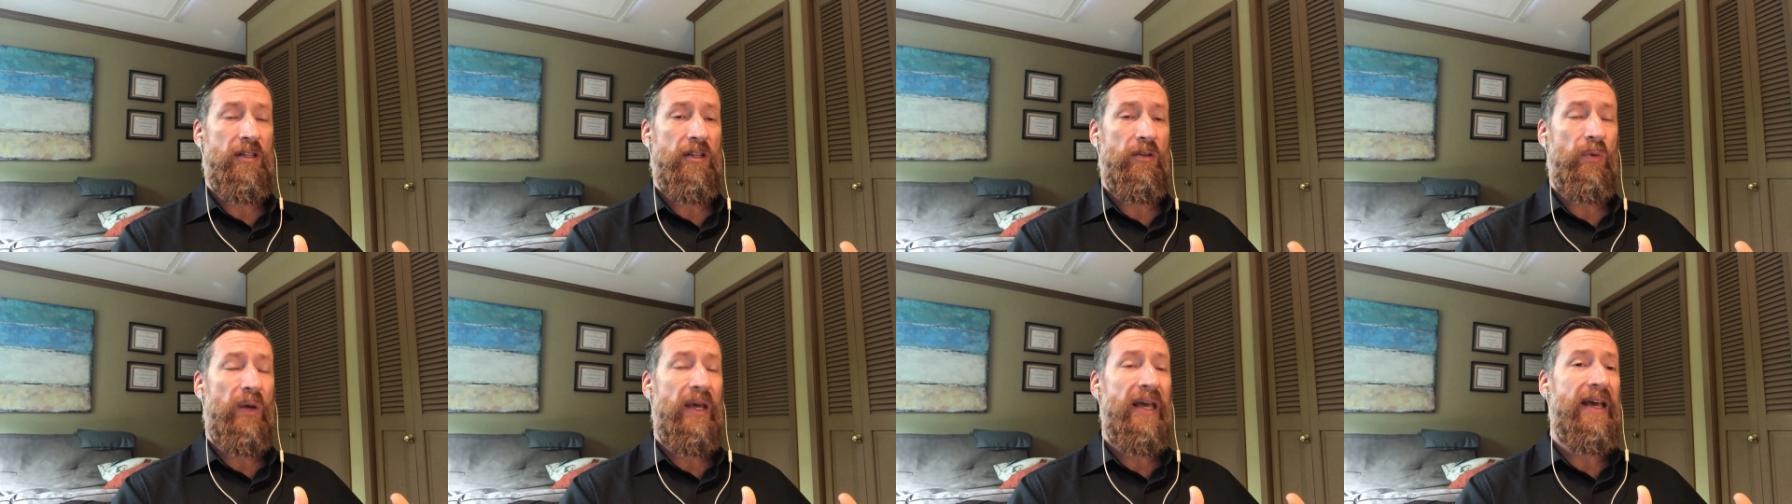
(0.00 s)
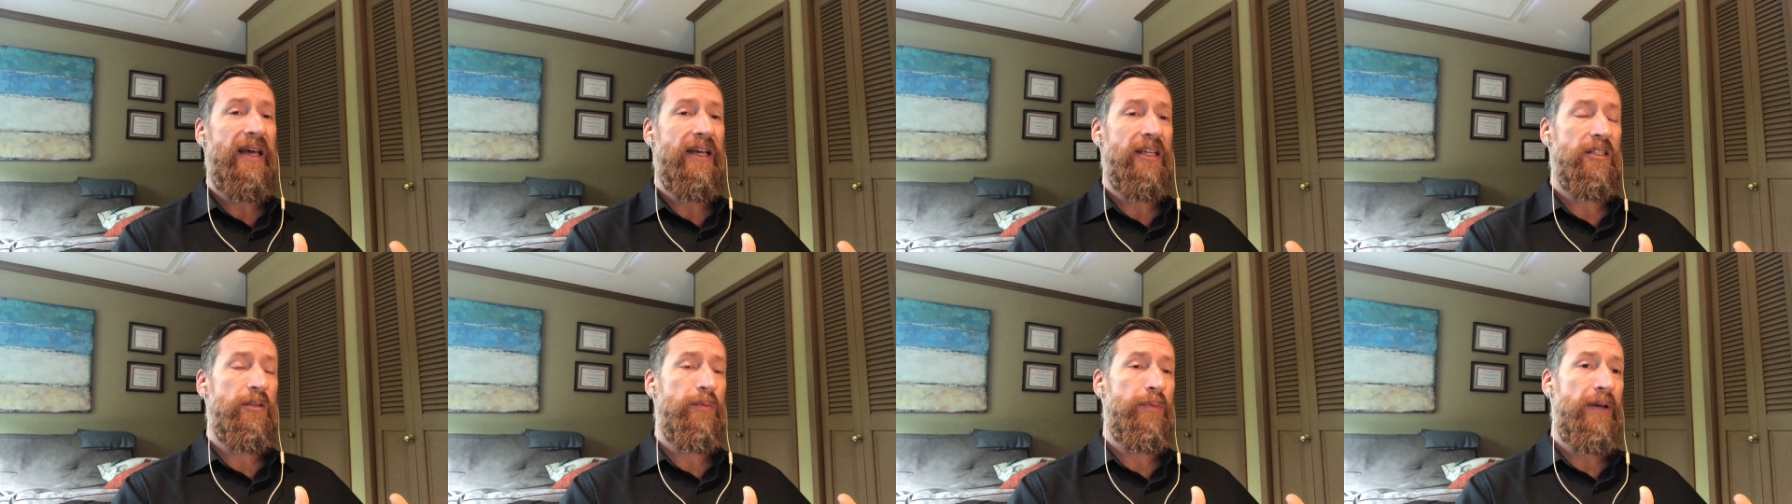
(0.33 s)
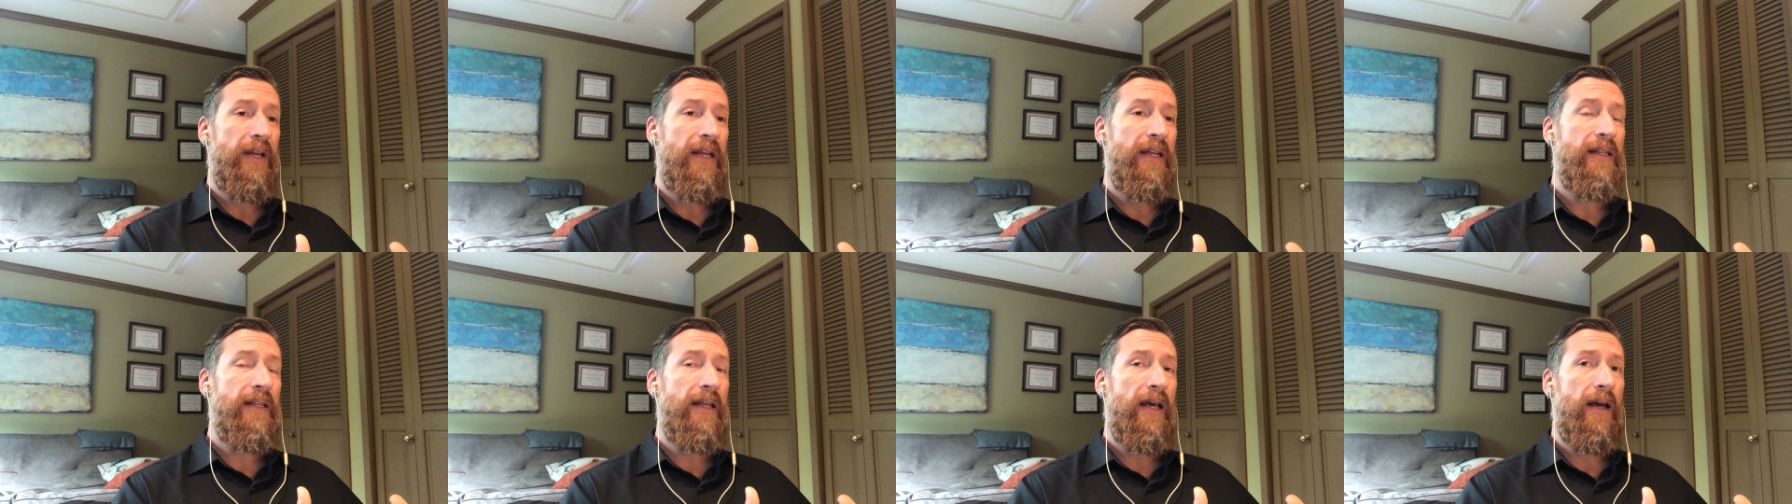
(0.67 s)
And the way I
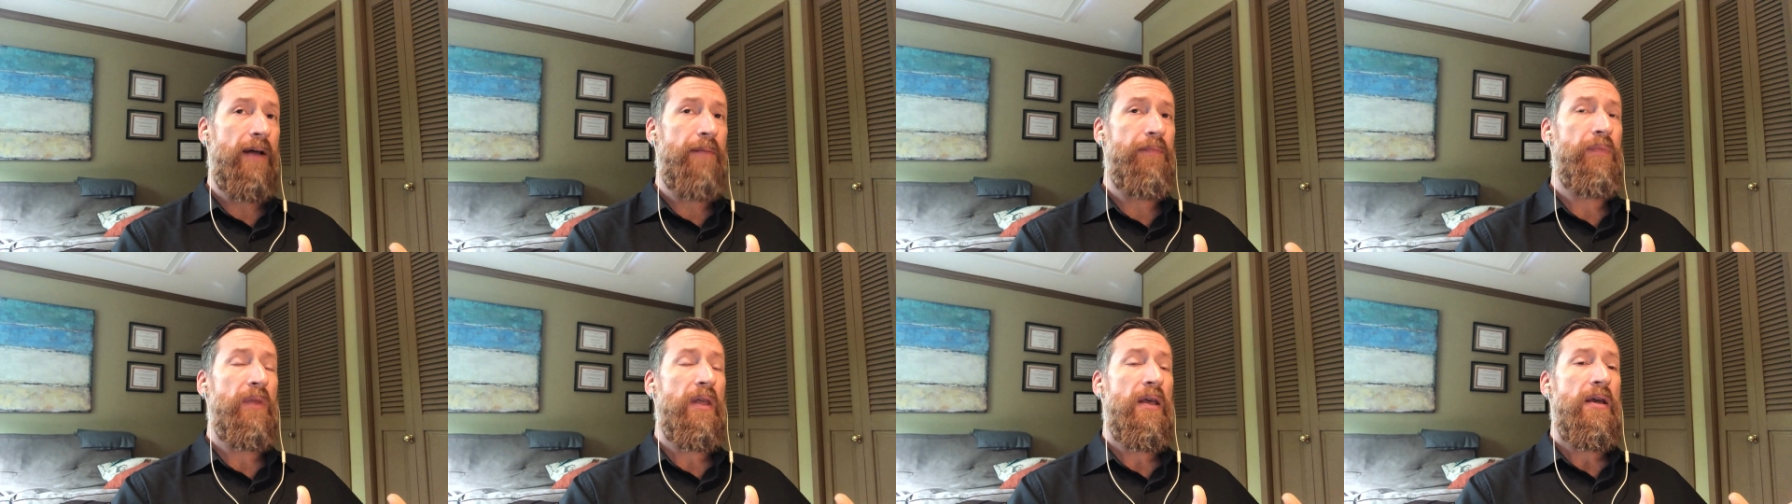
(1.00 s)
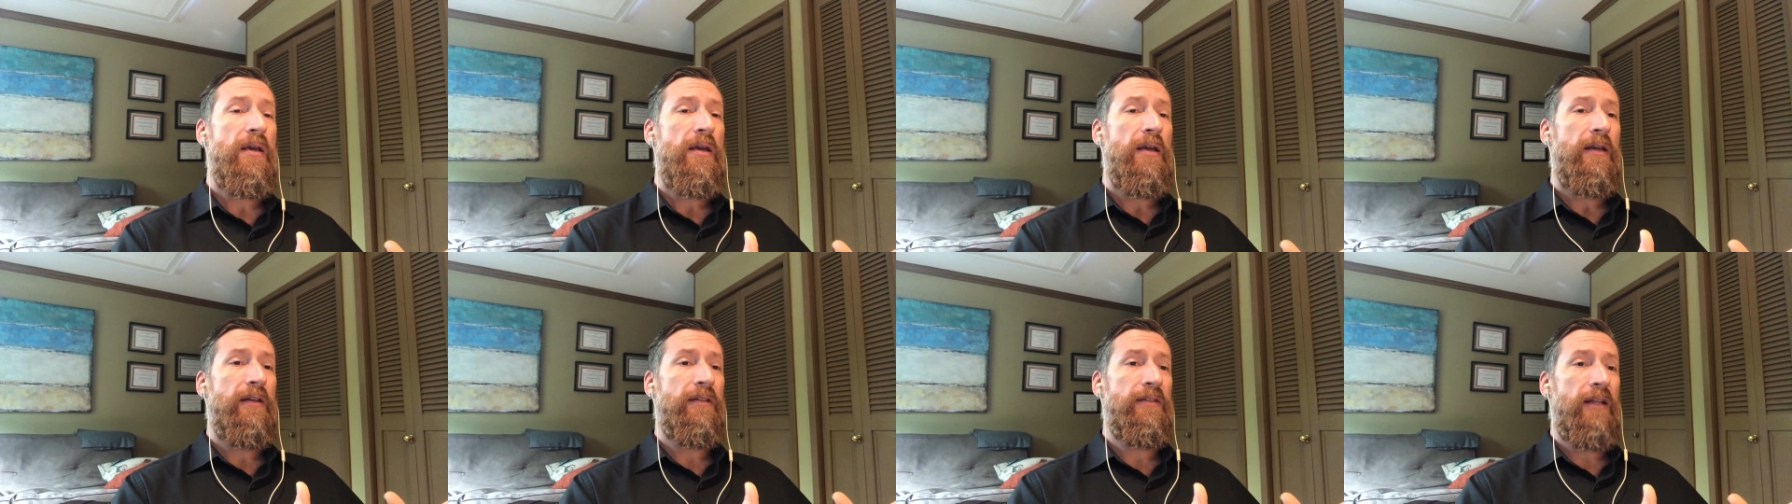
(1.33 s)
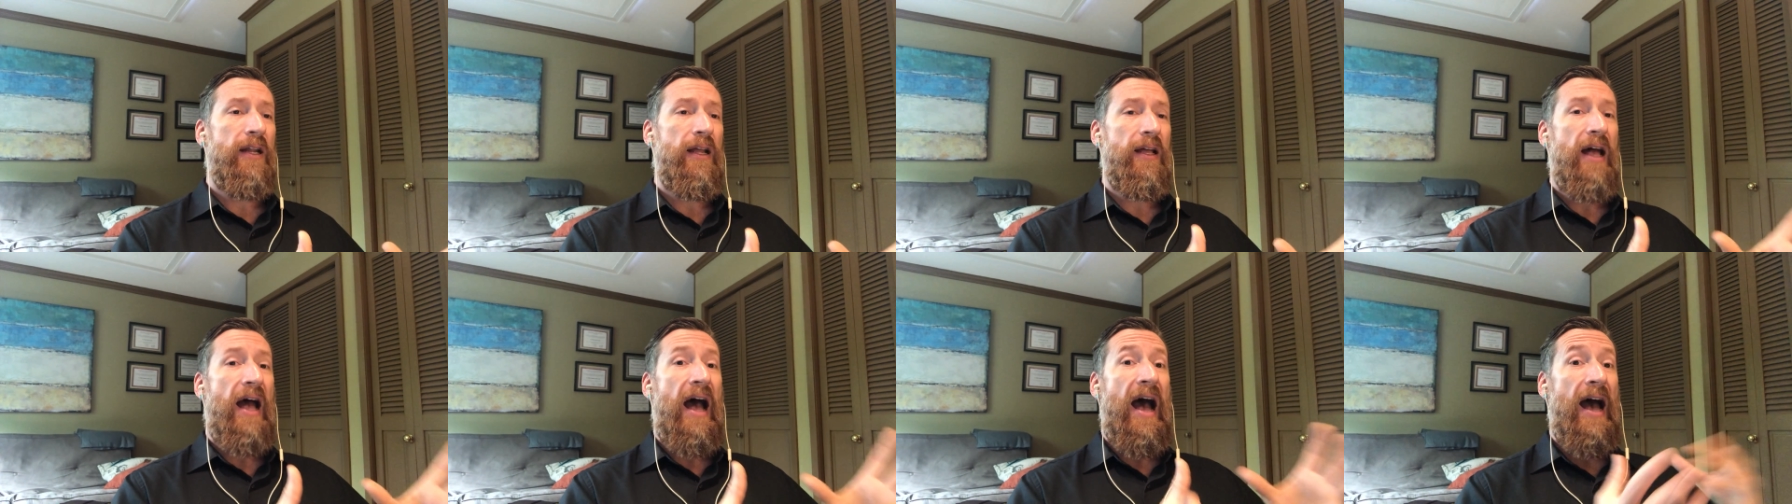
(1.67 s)
explain that is
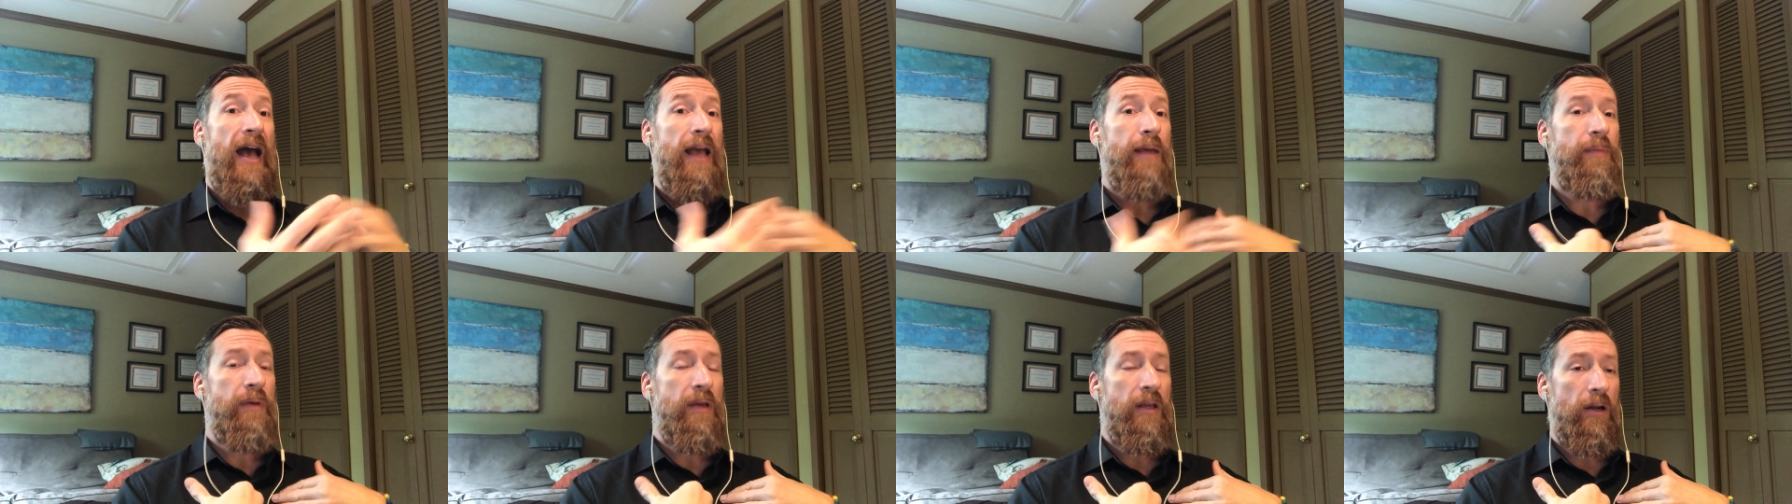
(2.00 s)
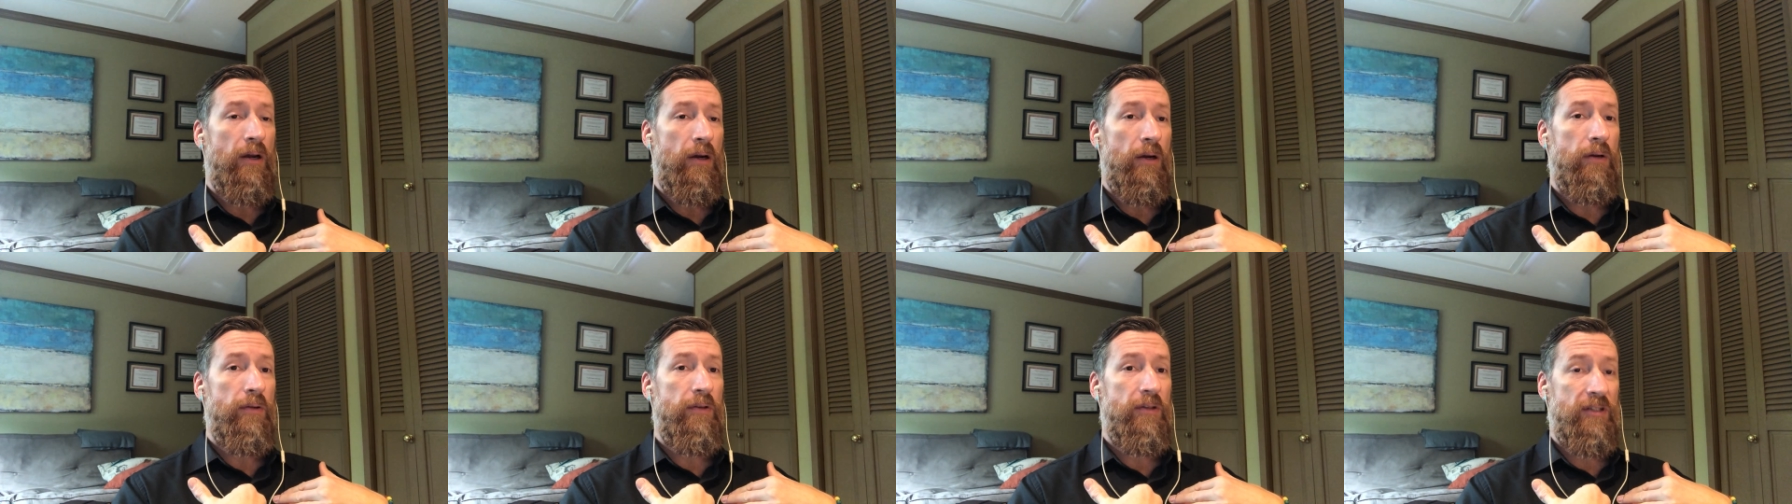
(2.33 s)
that I'm here,